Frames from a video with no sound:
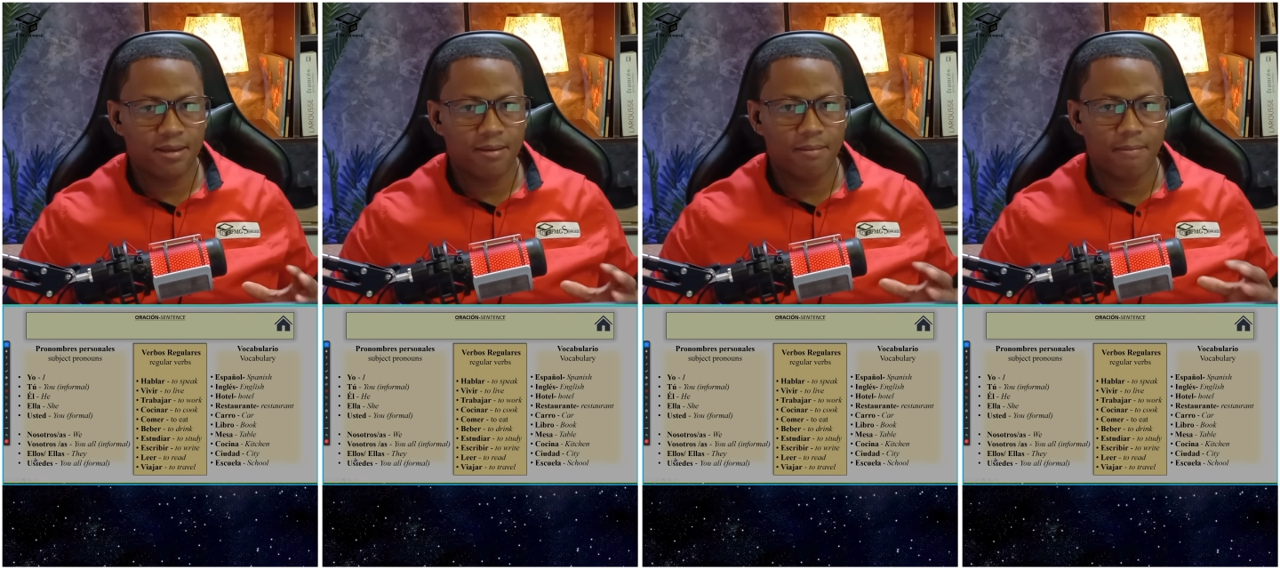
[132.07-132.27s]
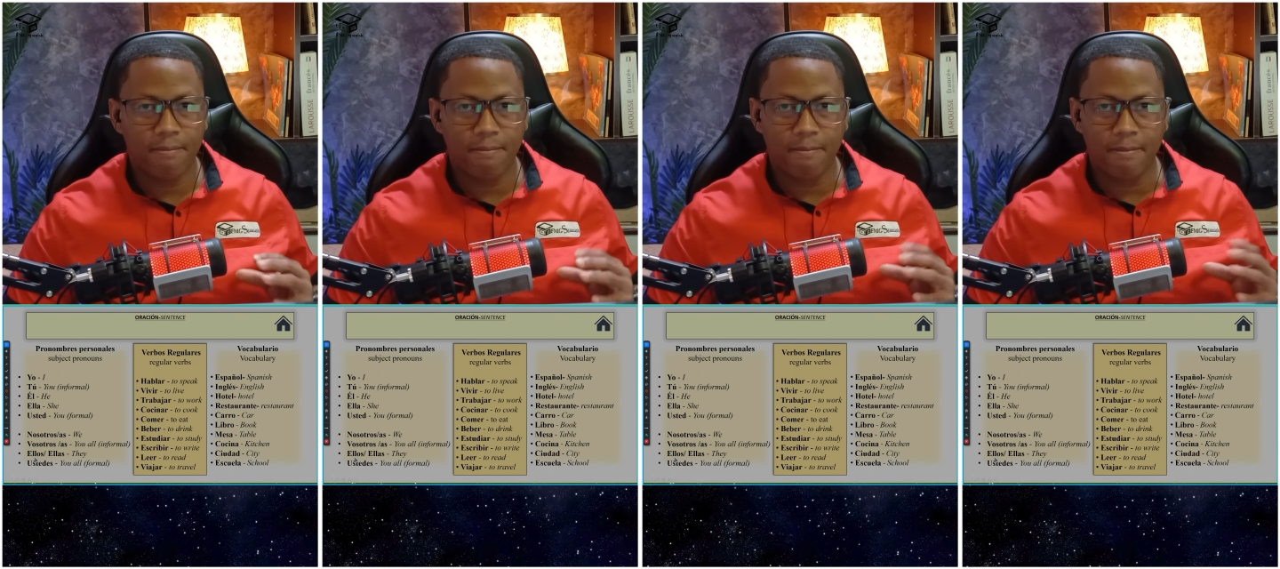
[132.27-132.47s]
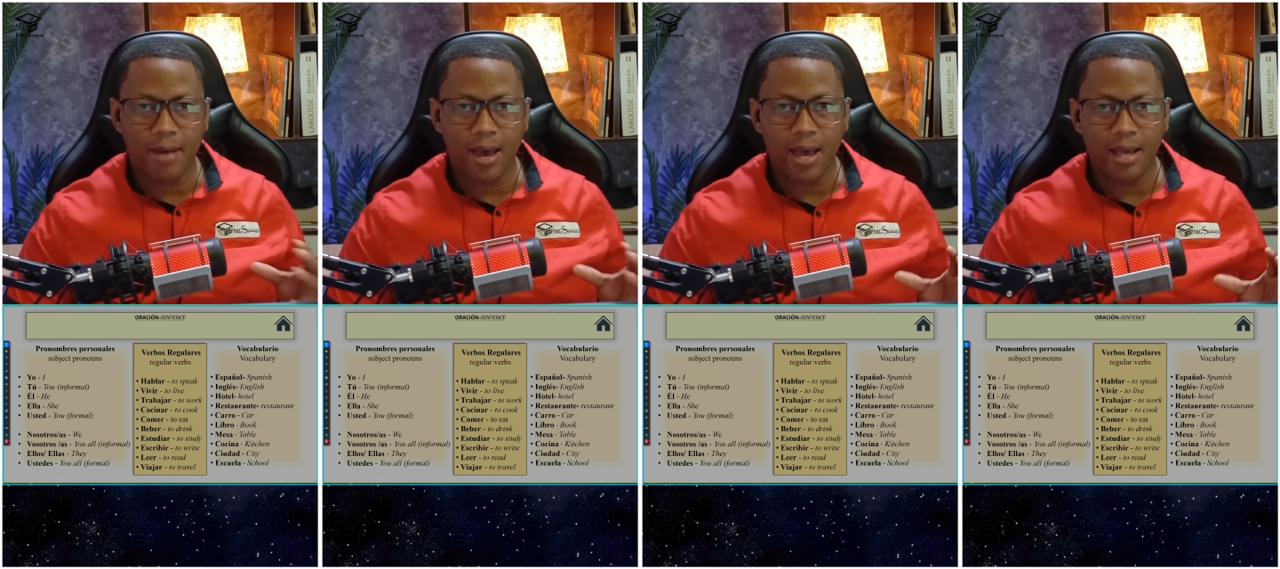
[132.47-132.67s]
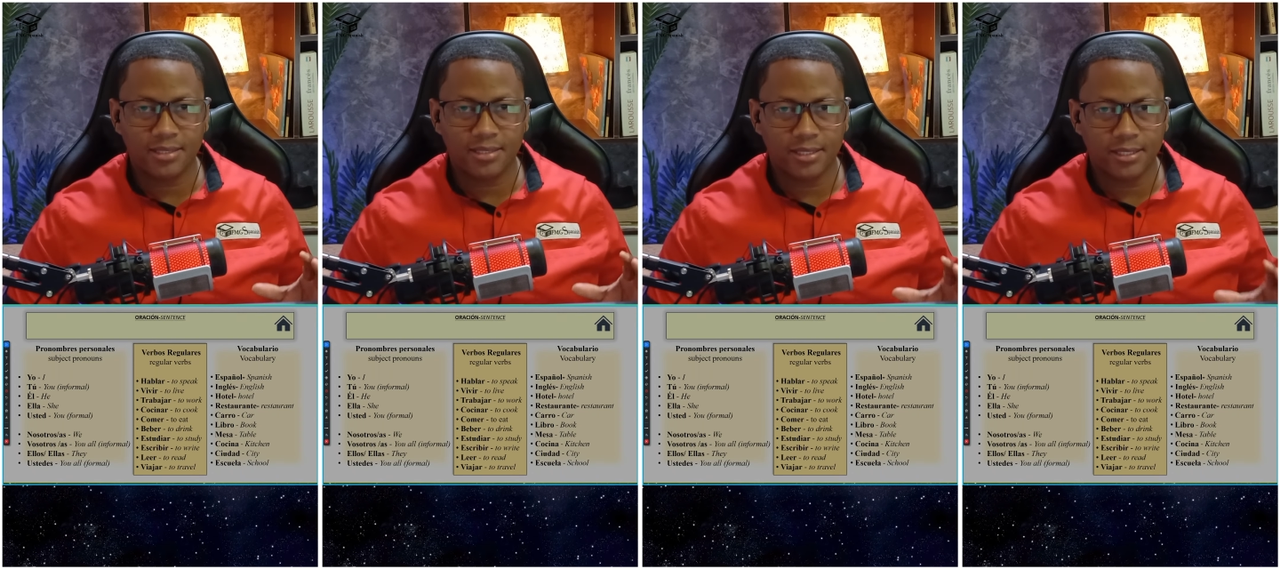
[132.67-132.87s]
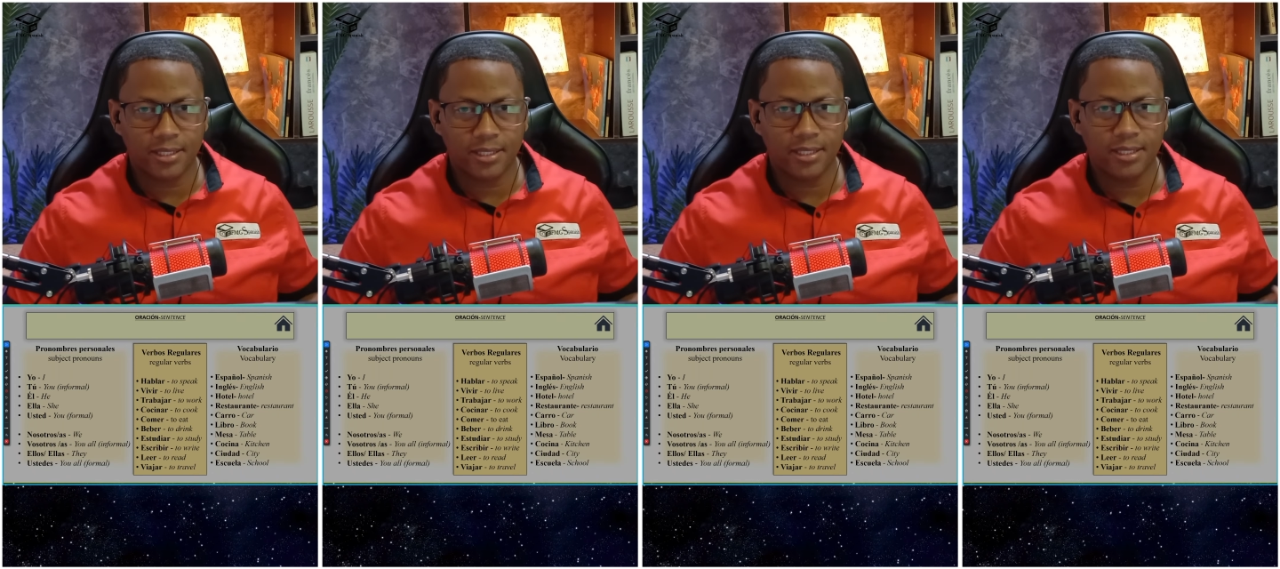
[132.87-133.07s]

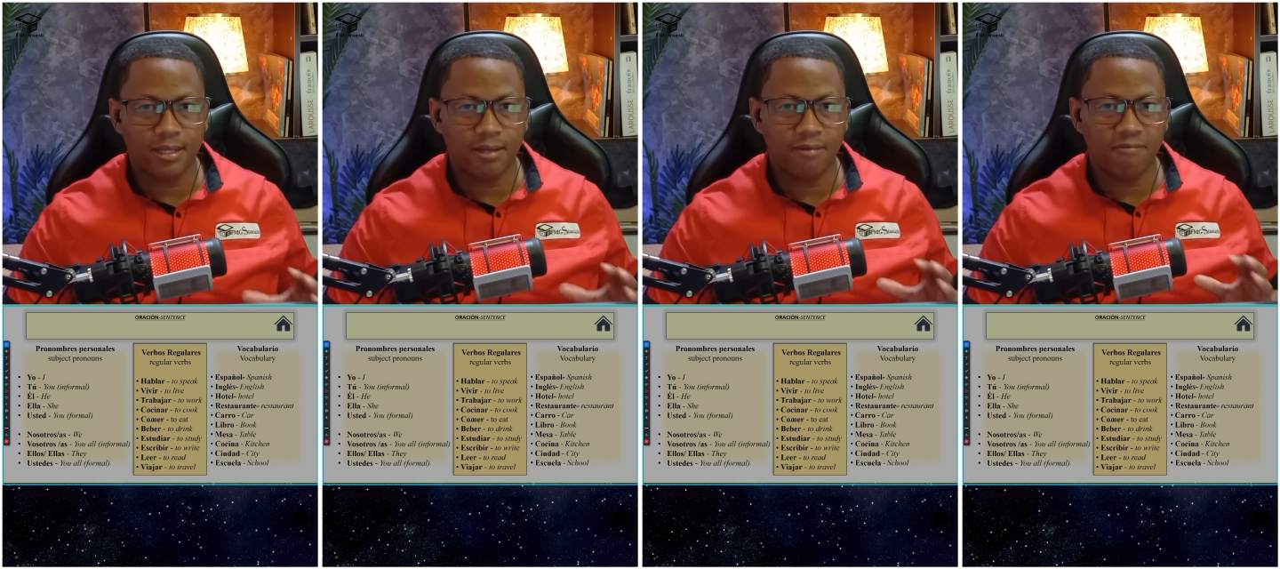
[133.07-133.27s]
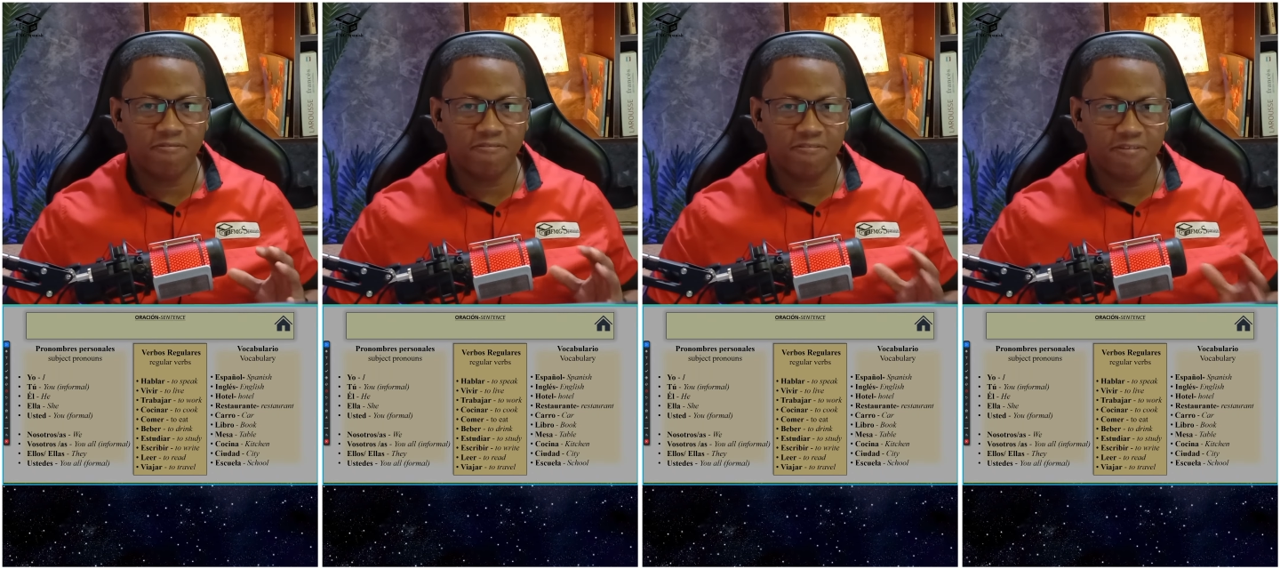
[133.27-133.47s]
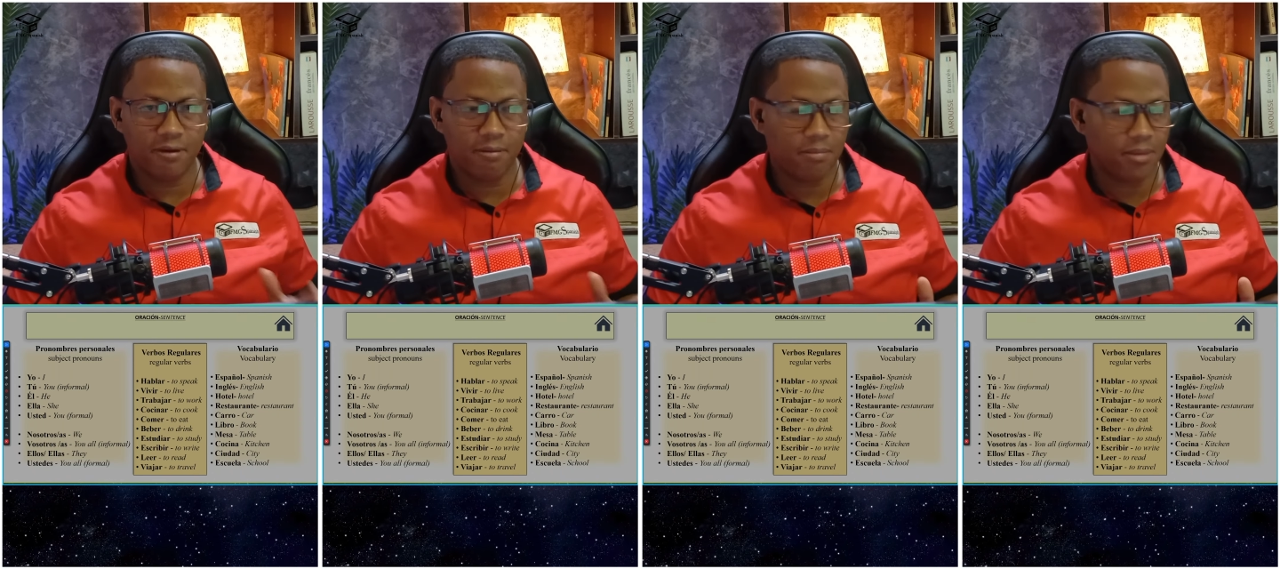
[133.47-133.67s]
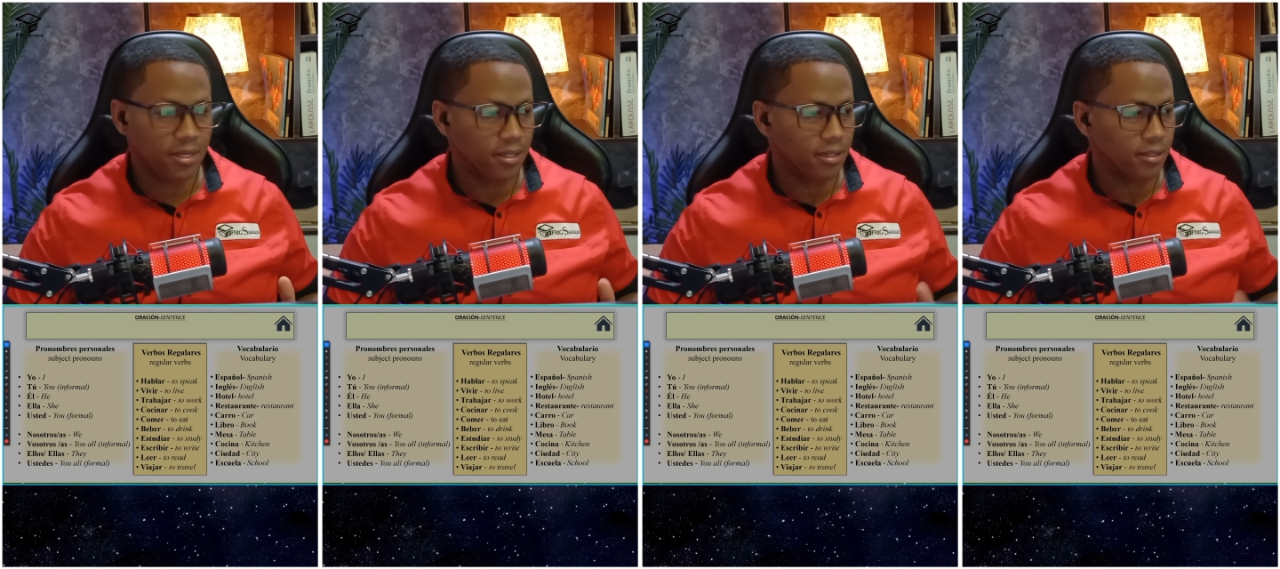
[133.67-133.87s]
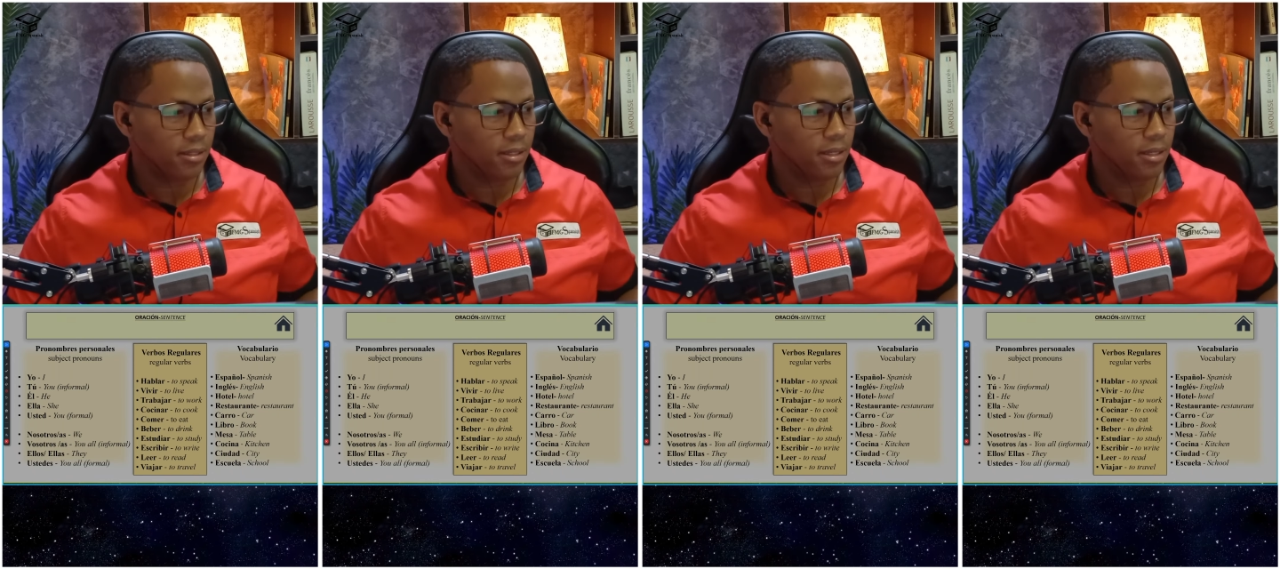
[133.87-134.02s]
masculine and feminine.